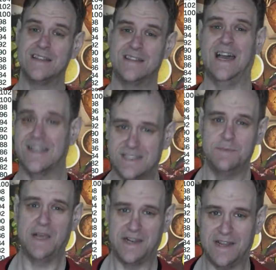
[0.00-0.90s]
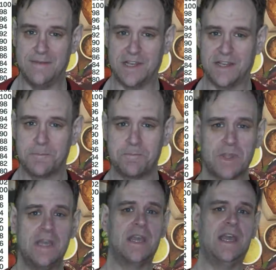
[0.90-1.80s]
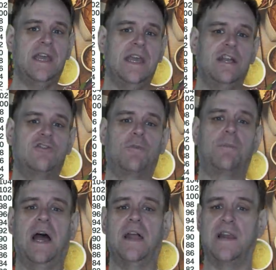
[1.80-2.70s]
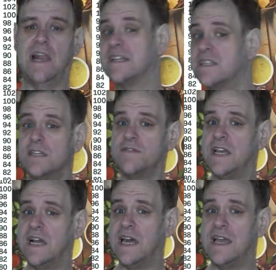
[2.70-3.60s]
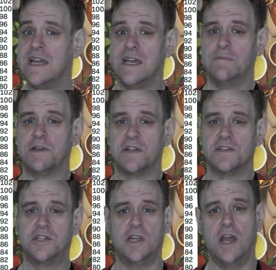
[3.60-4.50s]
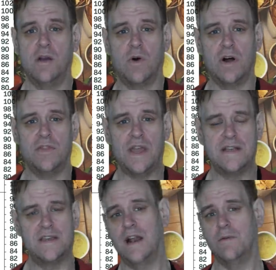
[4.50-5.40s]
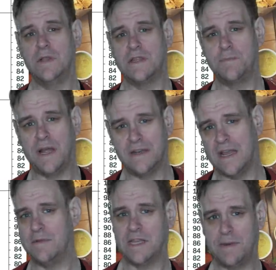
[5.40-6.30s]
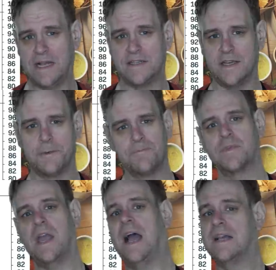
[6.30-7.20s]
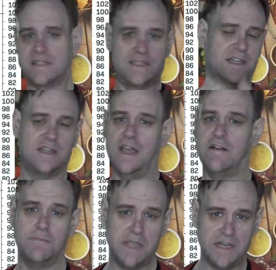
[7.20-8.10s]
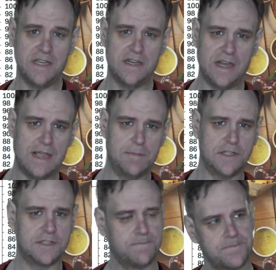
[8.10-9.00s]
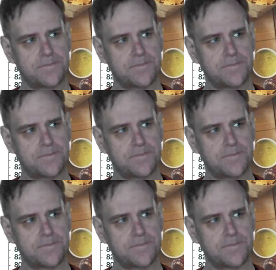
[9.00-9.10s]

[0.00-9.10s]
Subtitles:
That's the pandemic. It hit Japan less severely because, do you know what? They dealt with the pandemic better, as did their immediate neighbours.